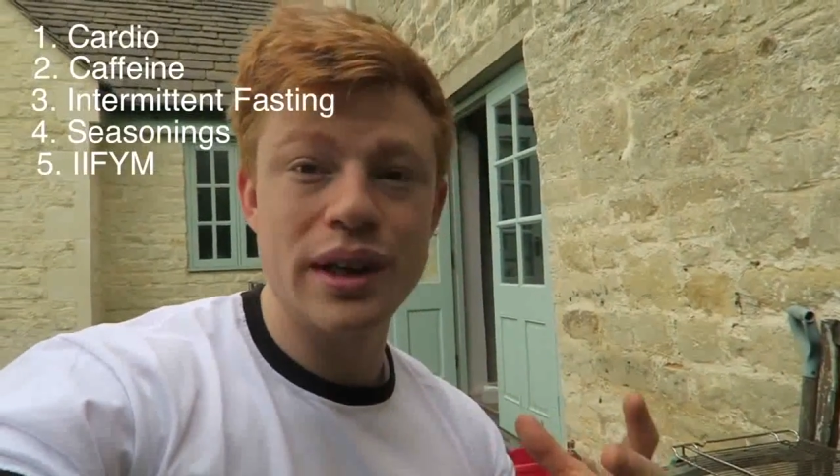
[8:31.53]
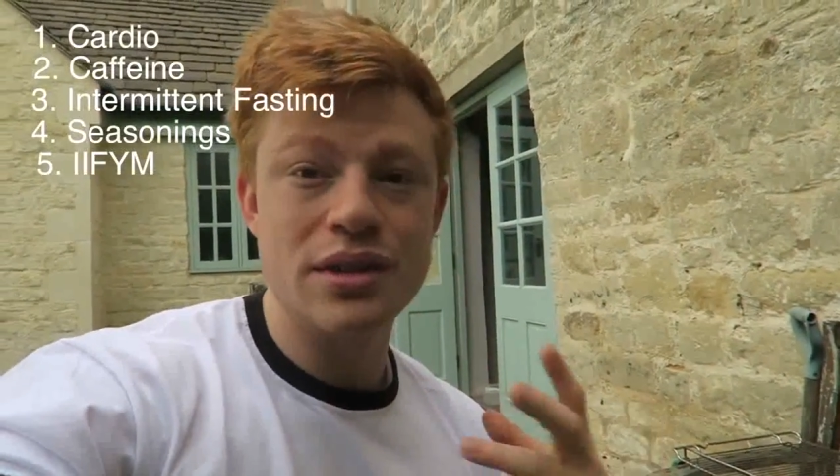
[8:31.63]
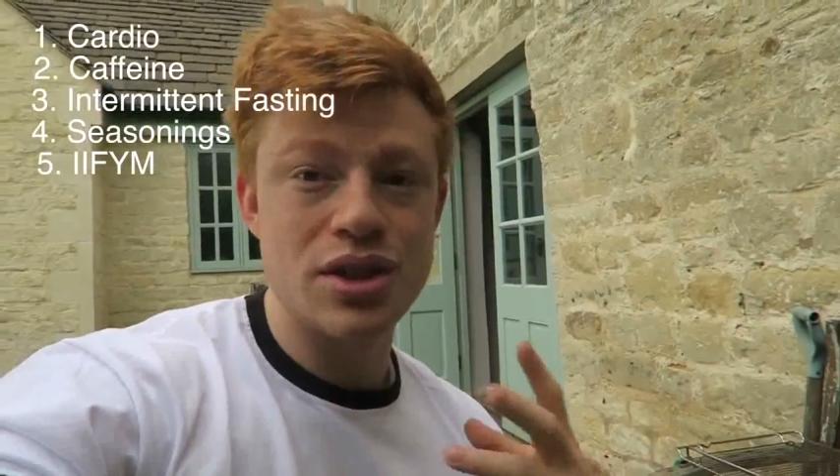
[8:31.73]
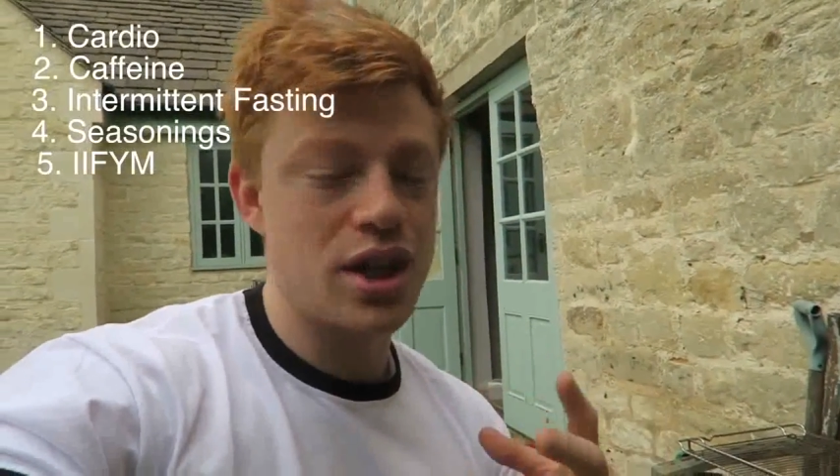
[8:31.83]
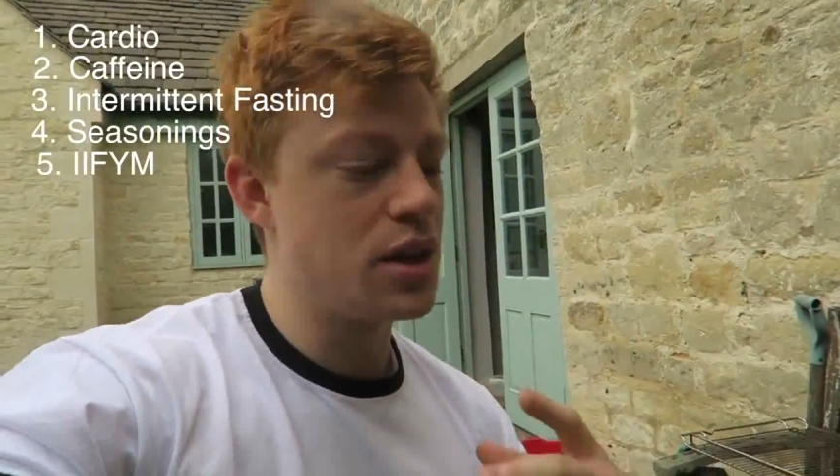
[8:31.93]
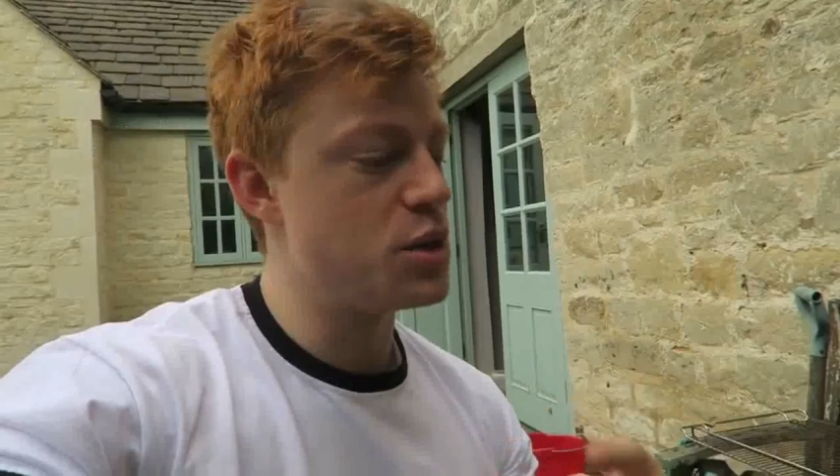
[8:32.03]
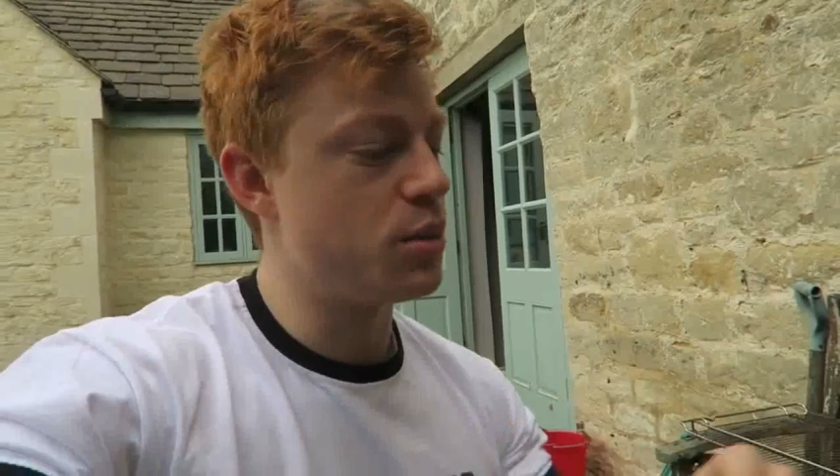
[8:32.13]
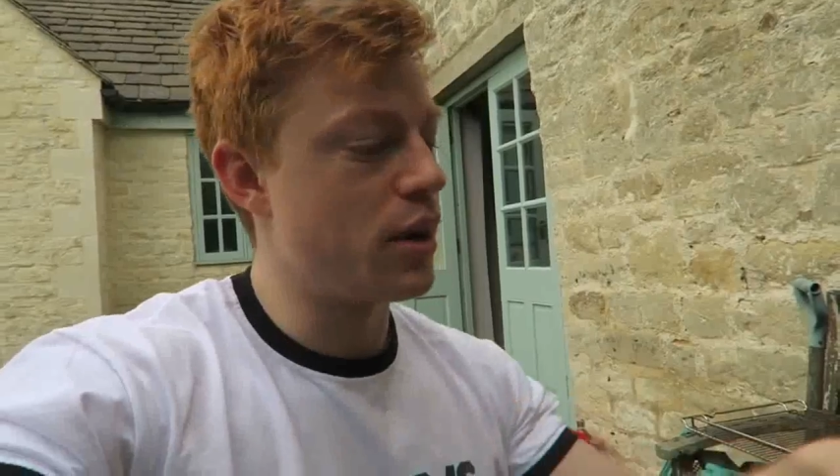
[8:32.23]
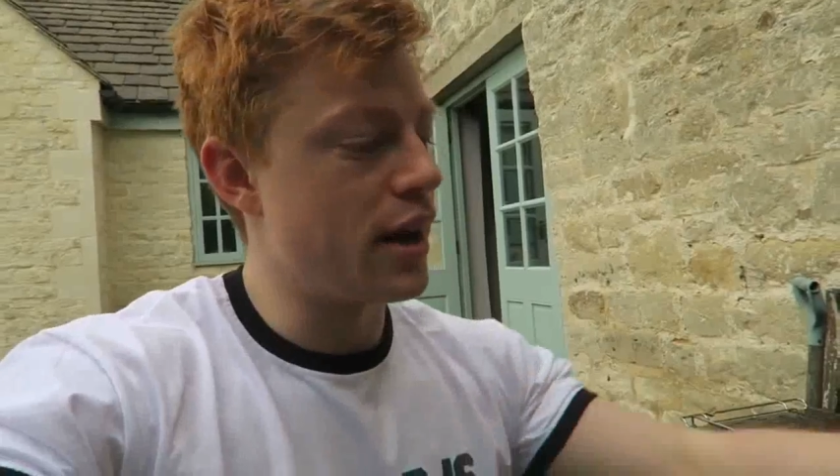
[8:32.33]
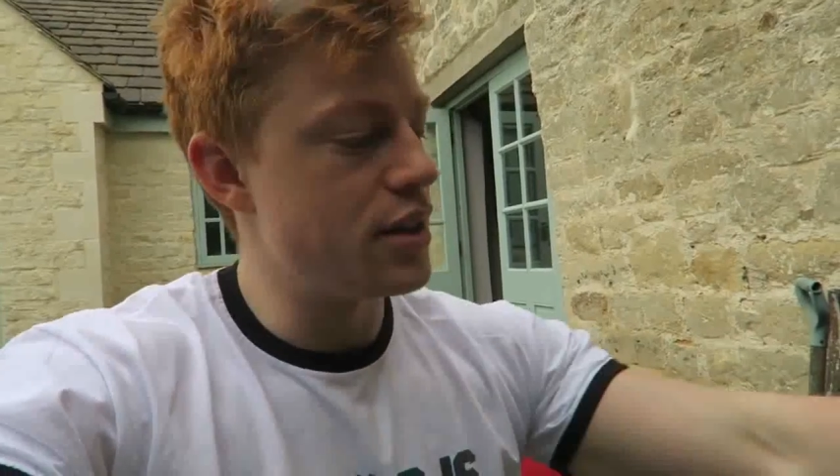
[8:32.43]

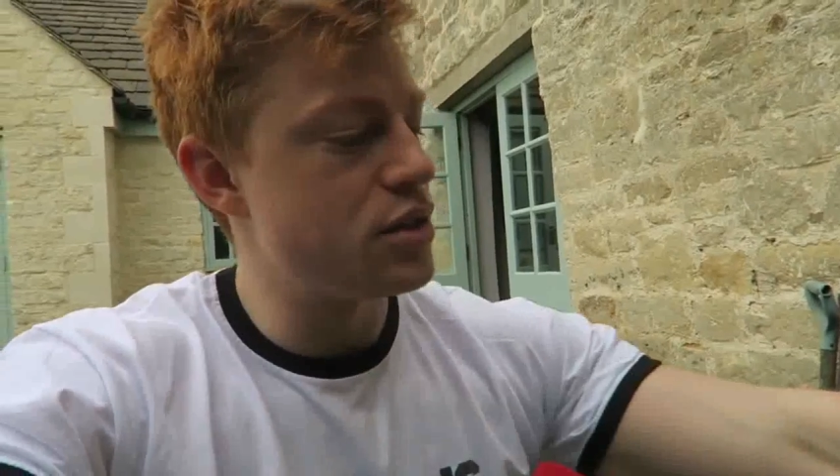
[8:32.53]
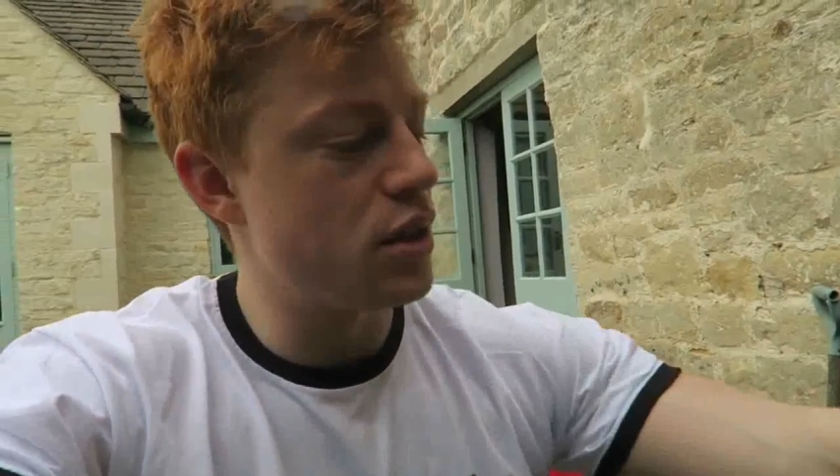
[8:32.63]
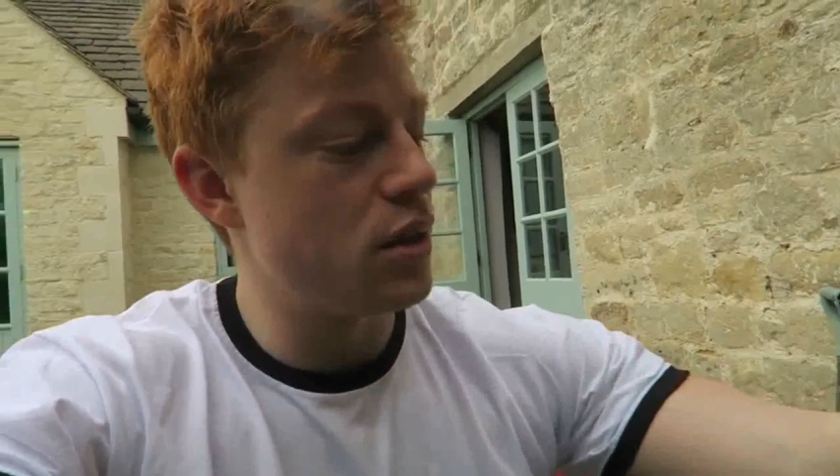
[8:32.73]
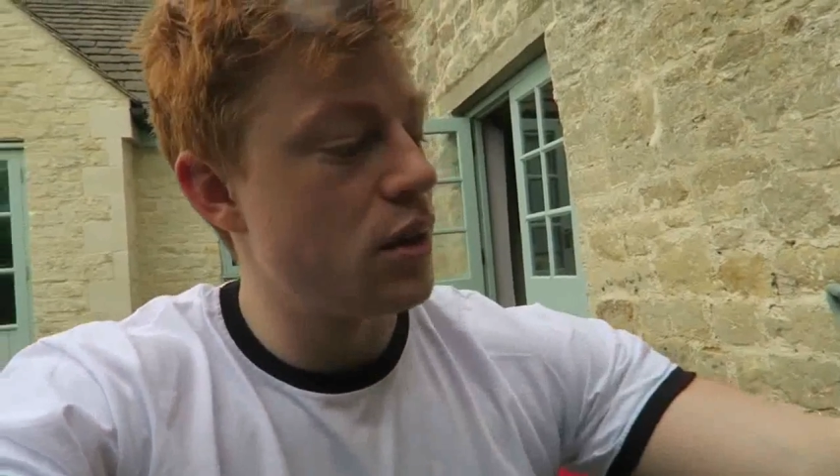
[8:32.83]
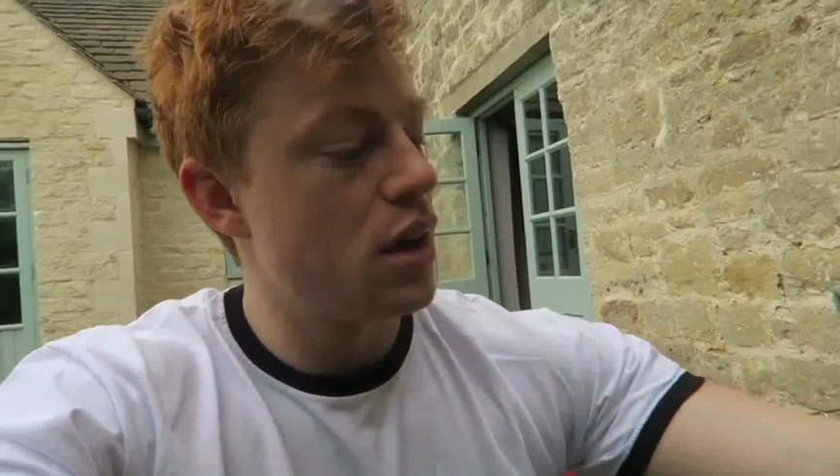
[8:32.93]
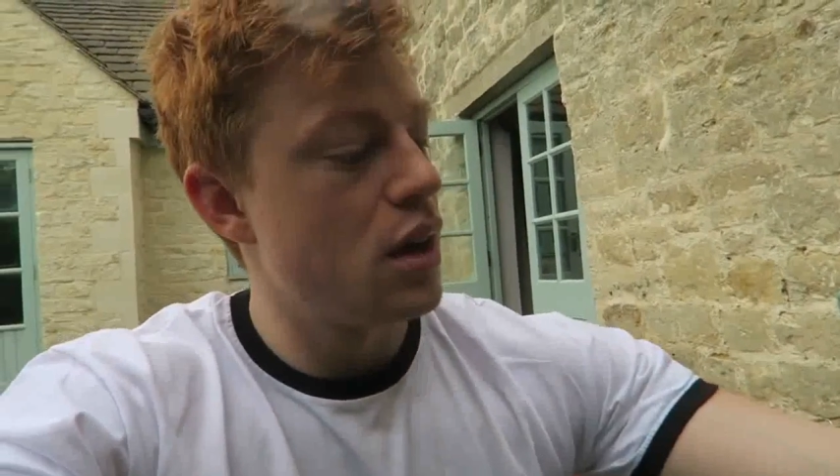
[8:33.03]
interchangeable, guys. So